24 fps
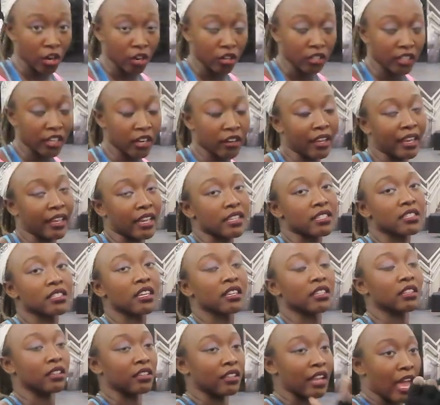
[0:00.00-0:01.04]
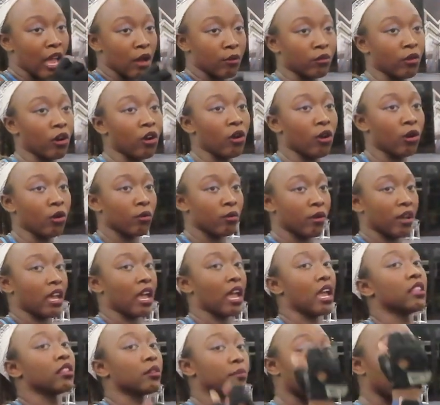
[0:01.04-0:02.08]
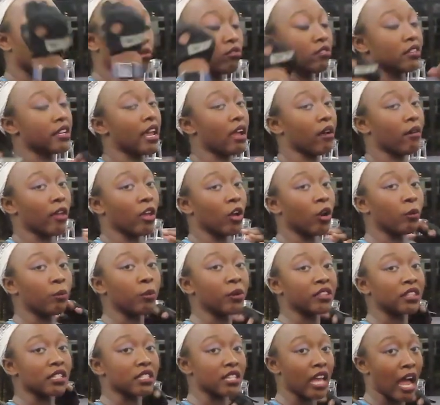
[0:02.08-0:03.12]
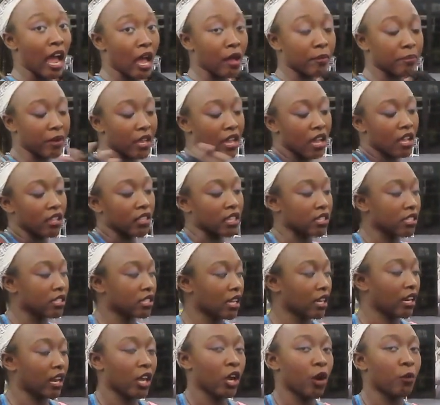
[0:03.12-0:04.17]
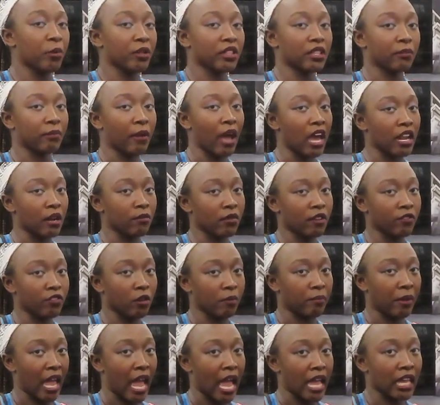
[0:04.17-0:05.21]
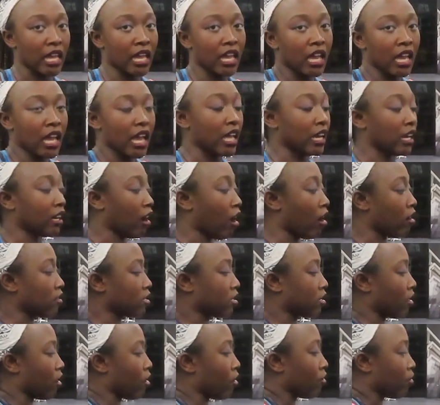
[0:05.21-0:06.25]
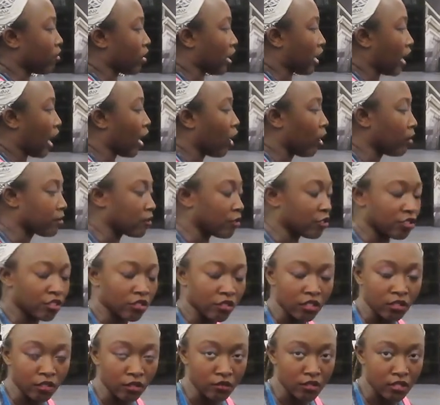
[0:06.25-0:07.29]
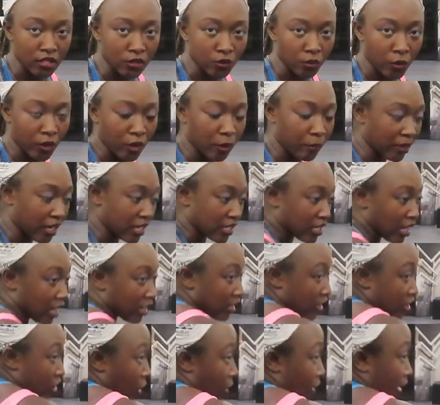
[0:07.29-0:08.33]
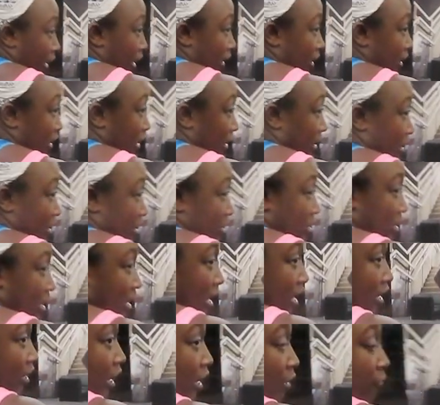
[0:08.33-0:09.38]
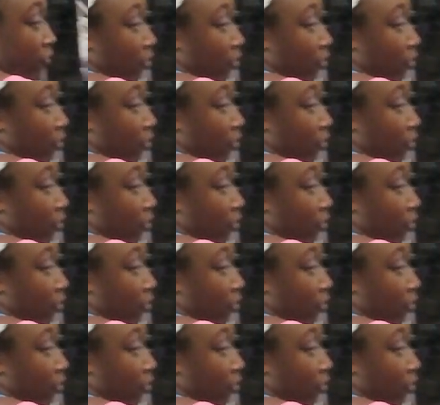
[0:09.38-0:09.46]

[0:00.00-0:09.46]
earlier. Like I said, the lat row and the pull down help with the top. This is gonna help with the bottom of your back. And it also helps with your glutes as well, but it's gonna target this like